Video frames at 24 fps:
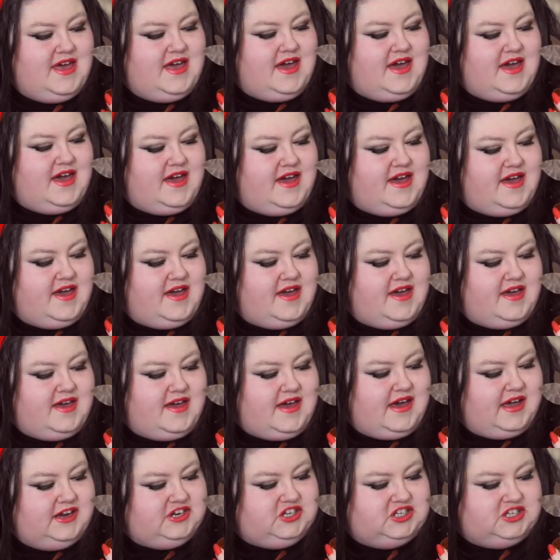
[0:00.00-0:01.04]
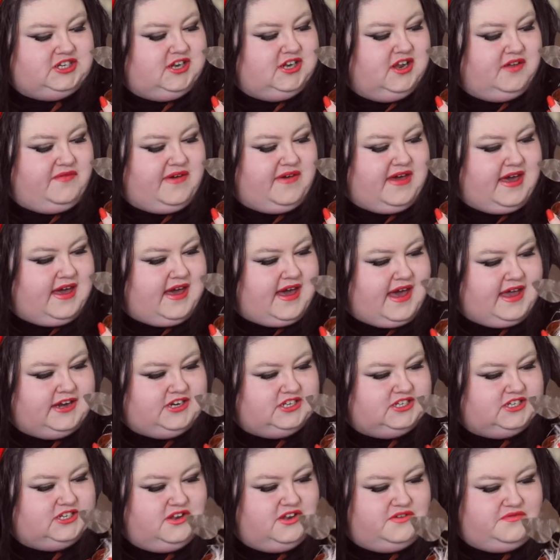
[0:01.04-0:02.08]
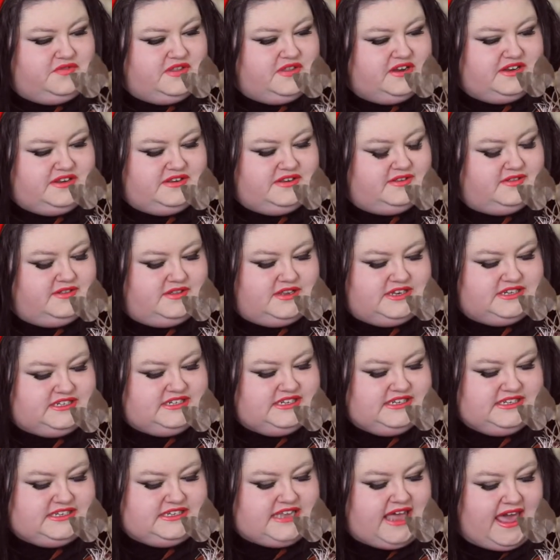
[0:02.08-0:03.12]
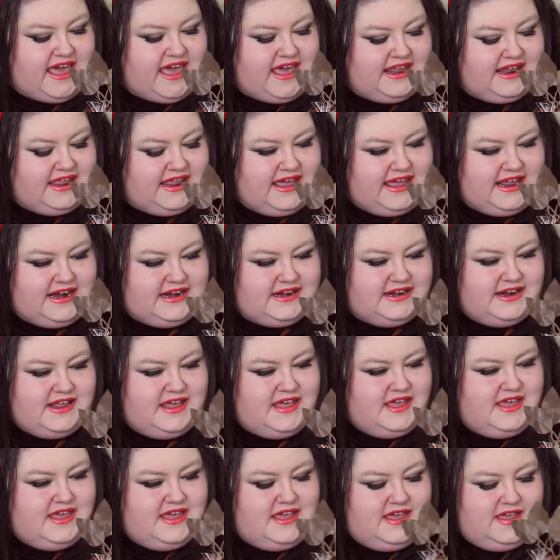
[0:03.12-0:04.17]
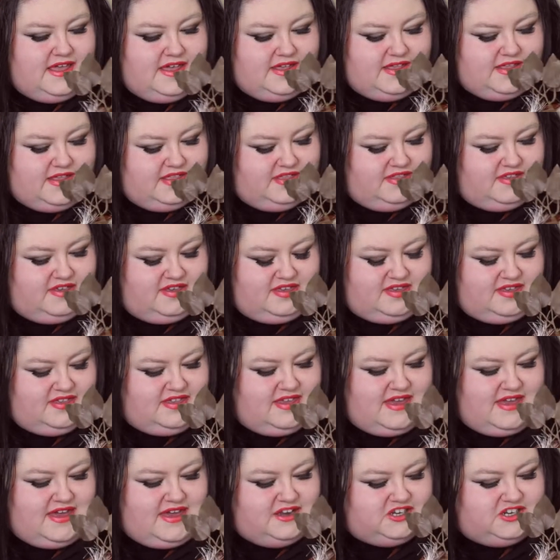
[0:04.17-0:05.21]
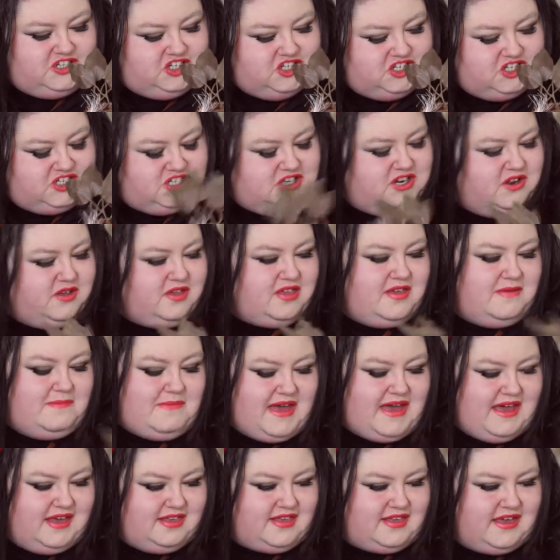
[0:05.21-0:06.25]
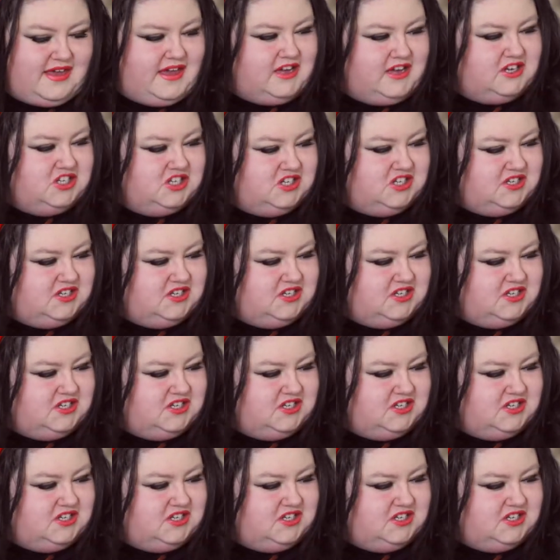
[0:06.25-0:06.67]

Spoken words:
I just love it. I just love the detailing. It just looks amazing.